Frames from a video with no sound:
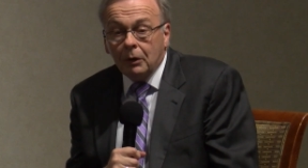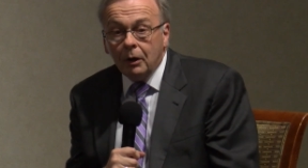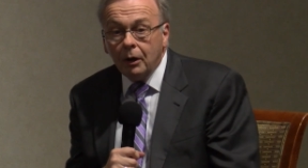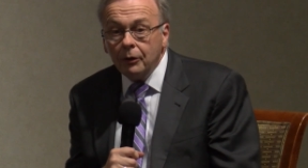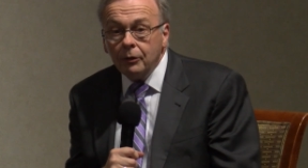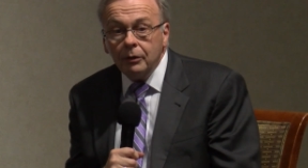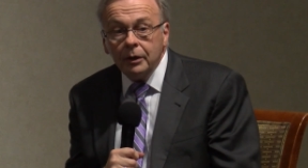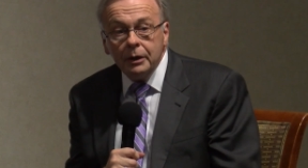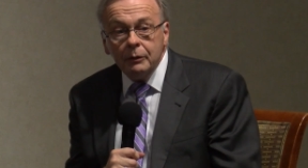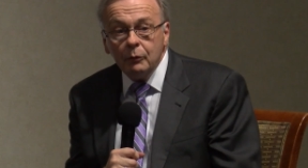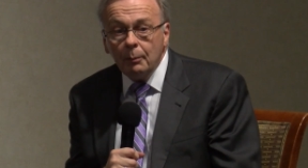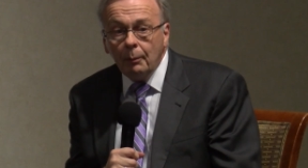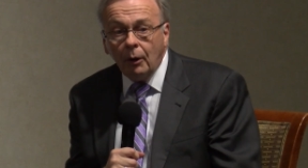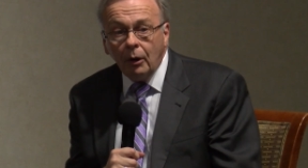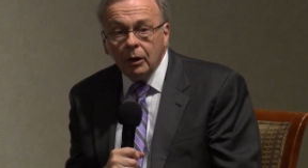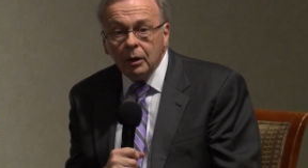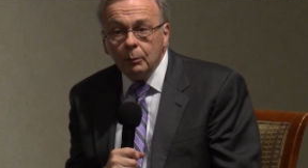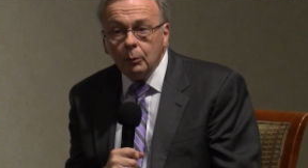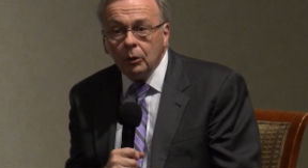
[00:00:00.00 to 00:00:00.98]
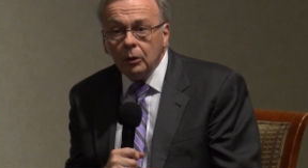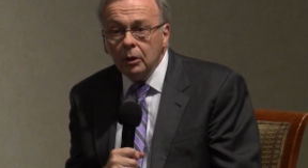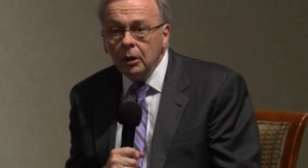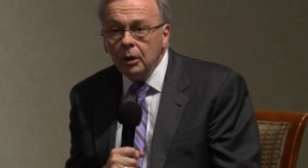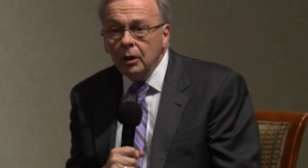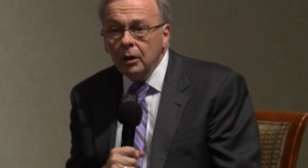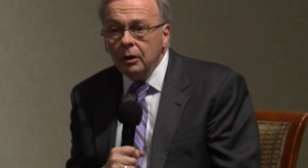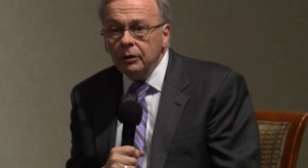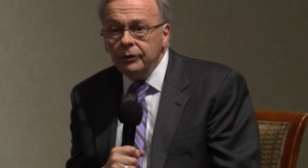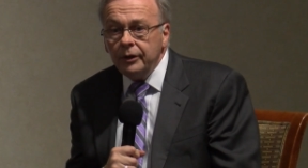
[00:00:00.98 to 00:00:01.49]
utterly remarkable,
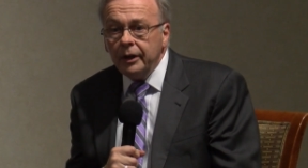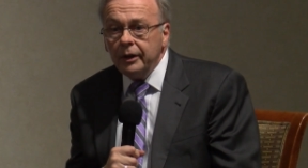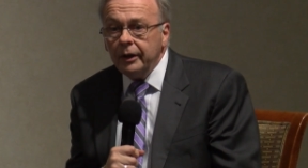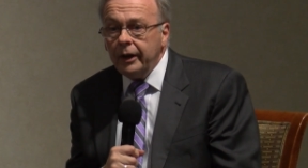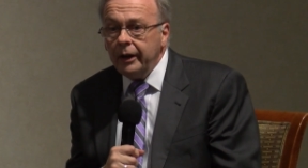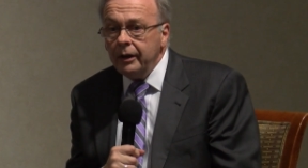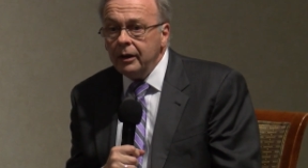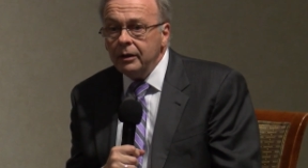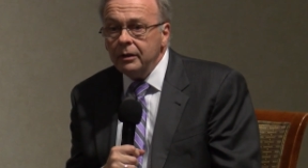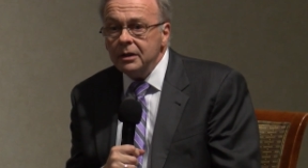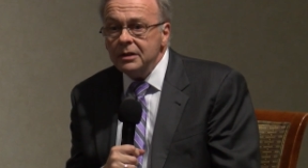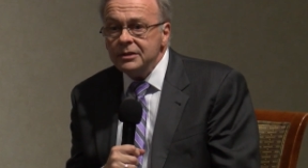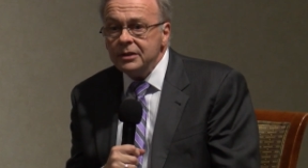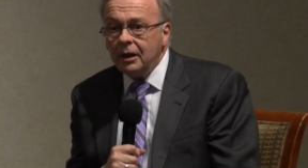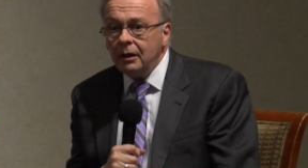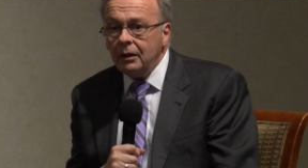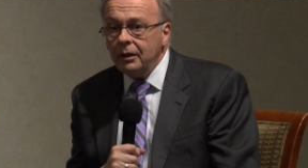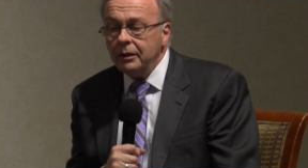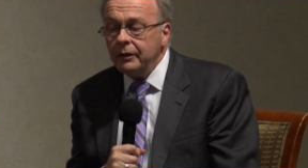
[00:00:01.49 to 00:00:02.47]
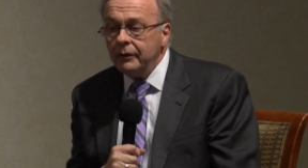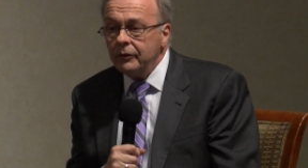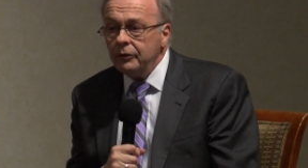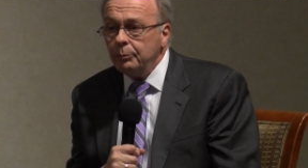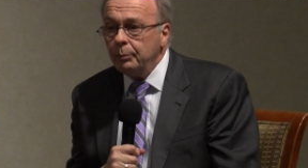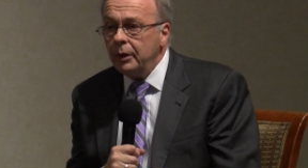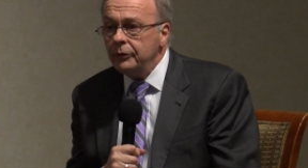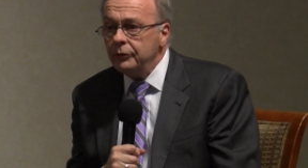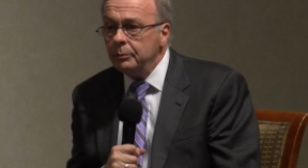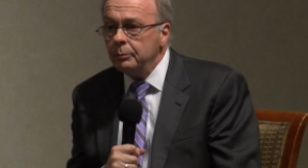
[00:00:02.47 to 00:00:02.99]
dedicated entirely to this
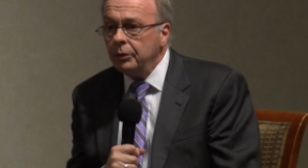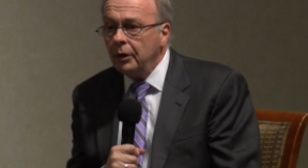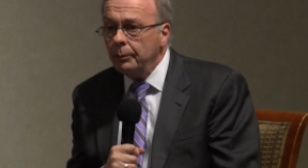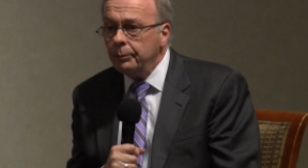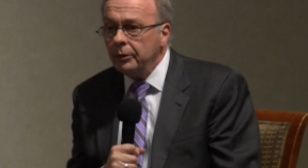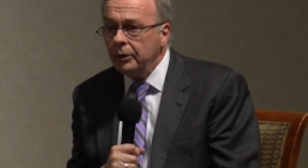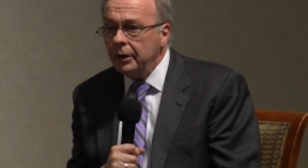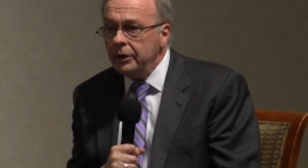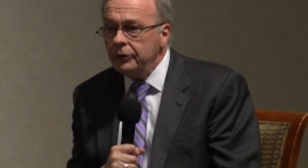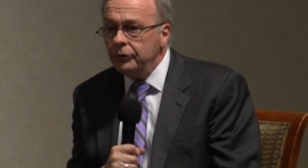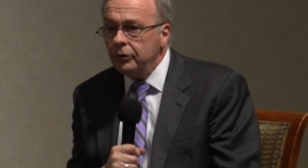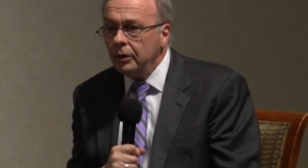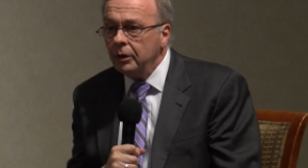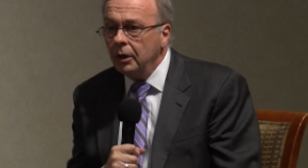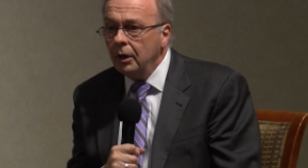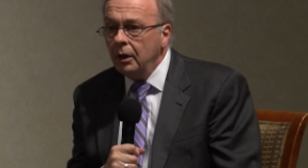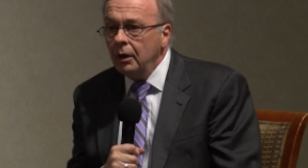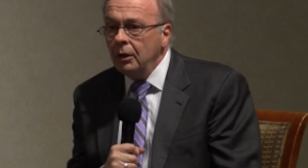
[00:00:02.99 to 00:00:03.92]
patient population.